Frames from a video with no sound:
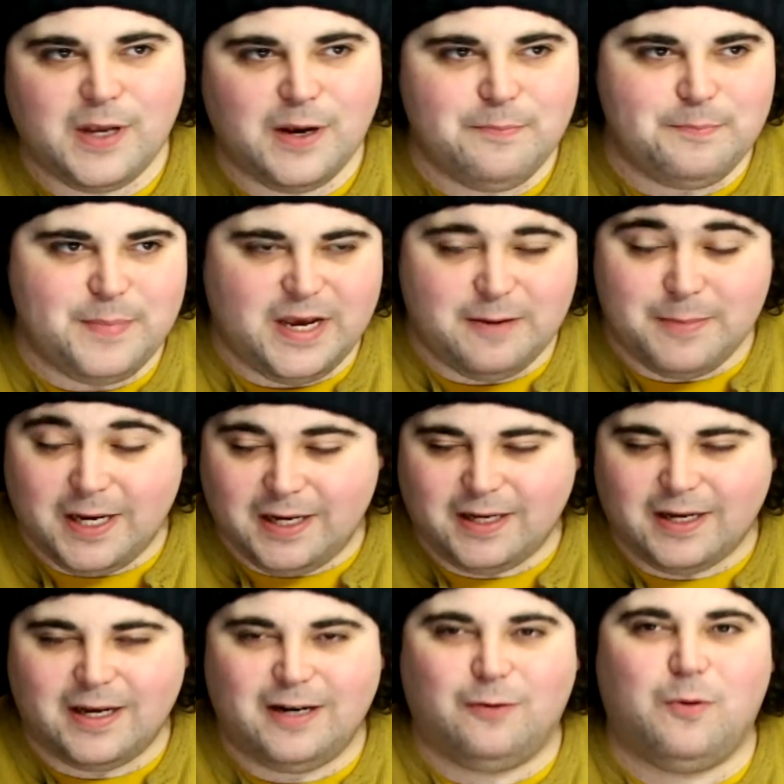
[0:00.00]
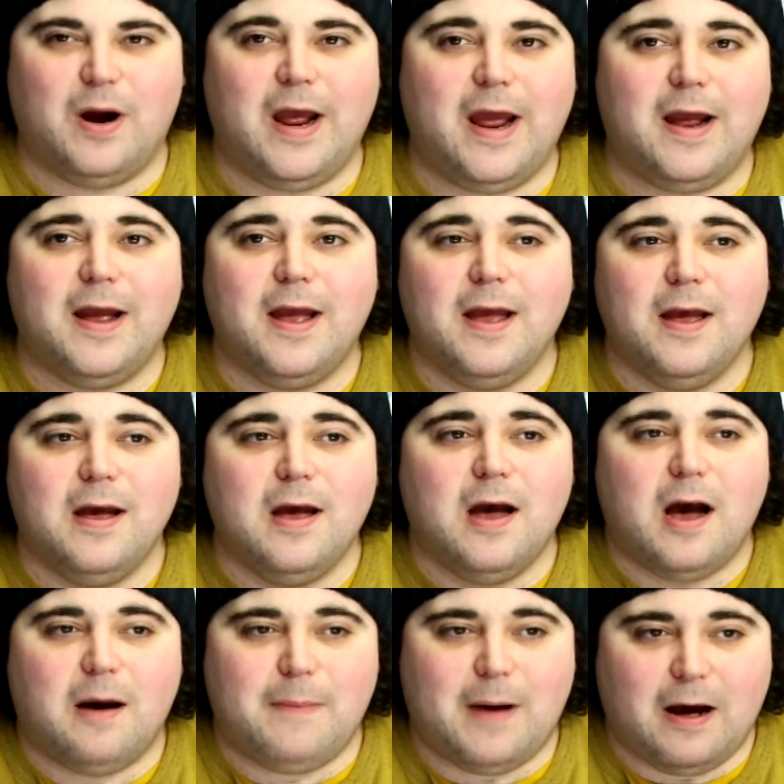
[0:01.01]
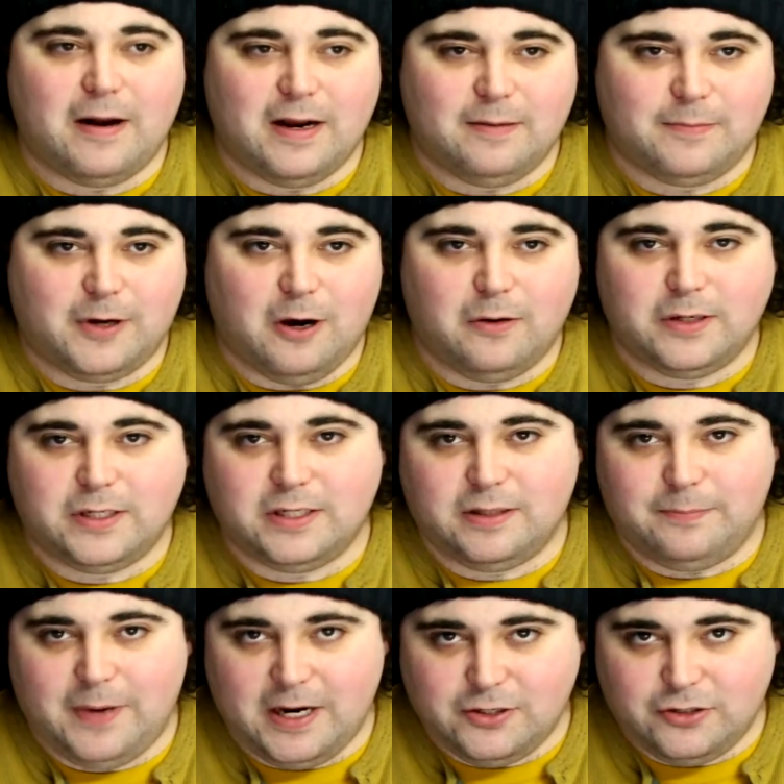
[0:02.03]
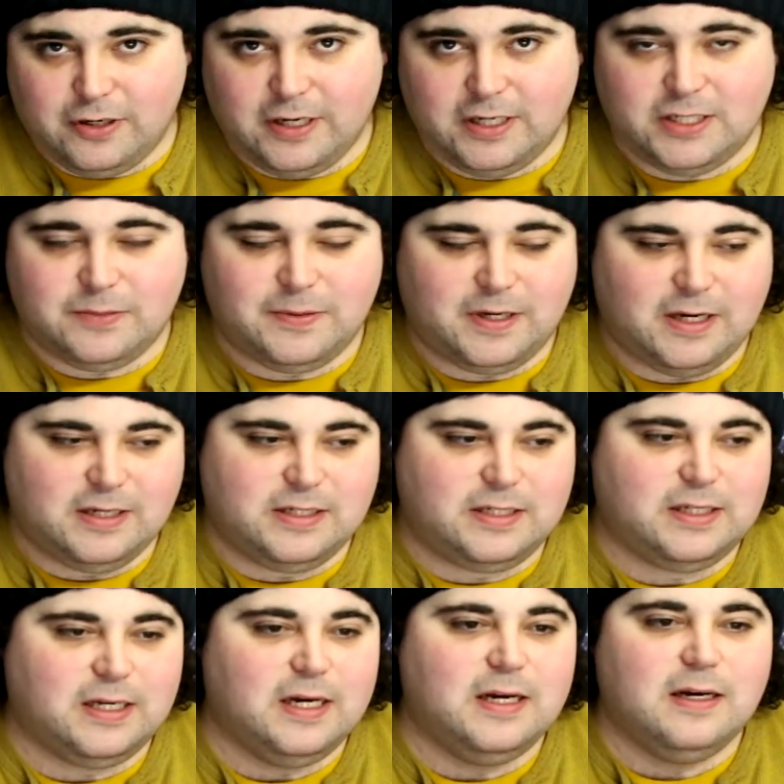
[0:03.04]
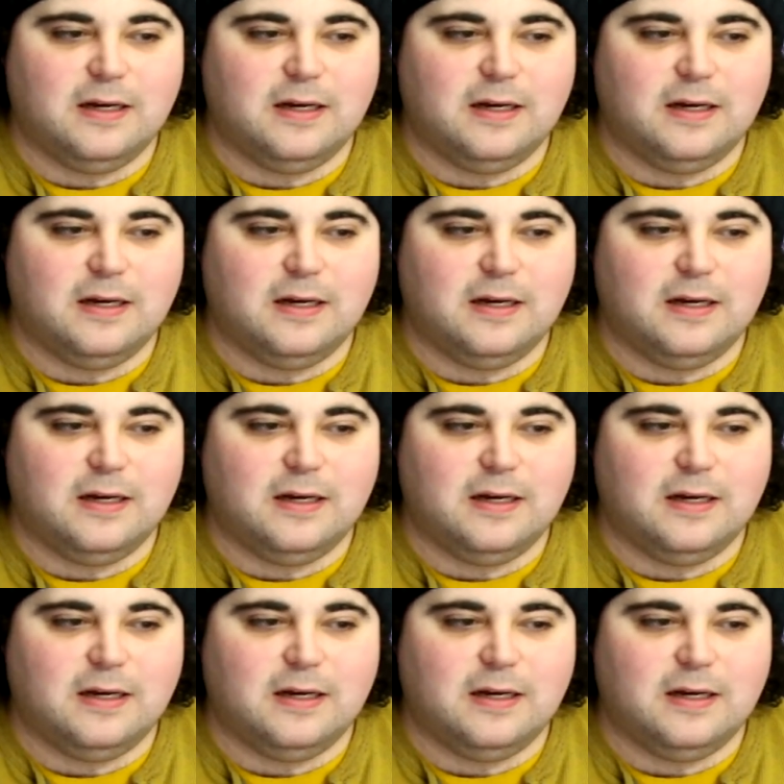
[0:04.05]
memeing in a way about him going to the Patriots because,